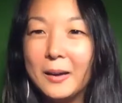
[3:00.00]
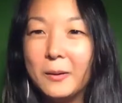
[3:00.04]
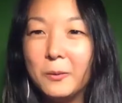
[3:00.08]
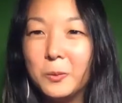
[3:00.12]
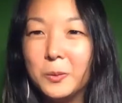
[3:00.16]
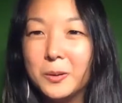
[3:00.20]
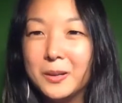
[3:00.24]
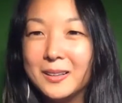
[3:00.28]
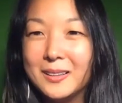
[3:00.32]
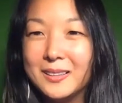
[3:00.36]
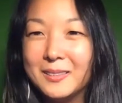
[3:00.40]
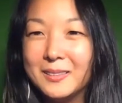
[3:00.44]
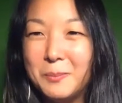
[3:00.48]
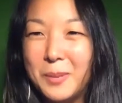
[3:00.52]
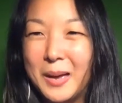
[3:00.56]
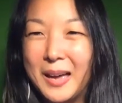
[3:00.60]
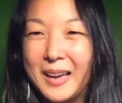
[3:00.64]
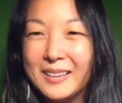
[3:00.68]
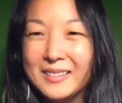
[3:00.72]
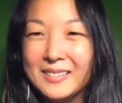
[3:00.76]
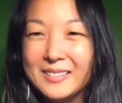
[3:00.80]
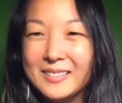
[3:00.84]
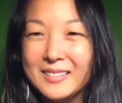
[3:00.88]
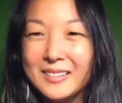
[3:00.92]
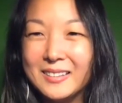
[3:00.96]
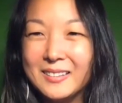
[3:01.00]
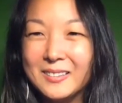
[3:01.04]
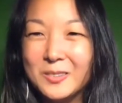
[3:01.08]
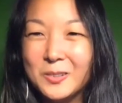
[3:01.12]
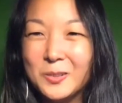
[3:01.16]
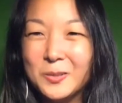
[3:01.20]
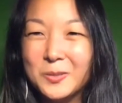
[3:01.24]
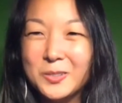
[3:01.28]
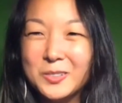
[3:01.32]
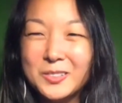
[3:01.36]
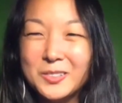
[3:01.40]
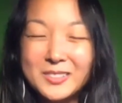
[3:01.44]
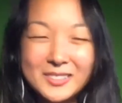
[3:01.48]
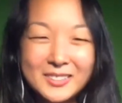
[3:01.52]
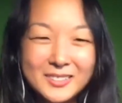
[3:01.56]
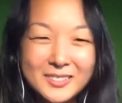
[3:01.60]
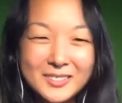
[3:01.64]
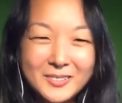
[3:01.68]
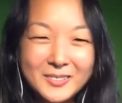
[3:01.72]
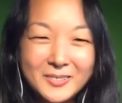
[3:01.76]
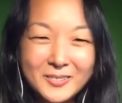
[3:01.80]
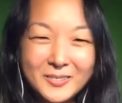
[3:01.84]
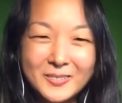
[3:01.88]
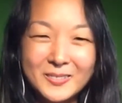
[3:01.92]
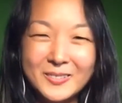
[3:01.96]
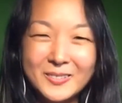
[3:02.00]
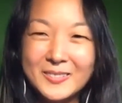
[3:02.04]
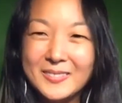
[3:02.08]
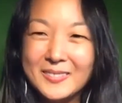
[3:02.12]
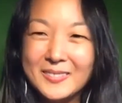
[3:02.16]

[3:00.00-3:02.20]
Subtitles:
will pass things over to you.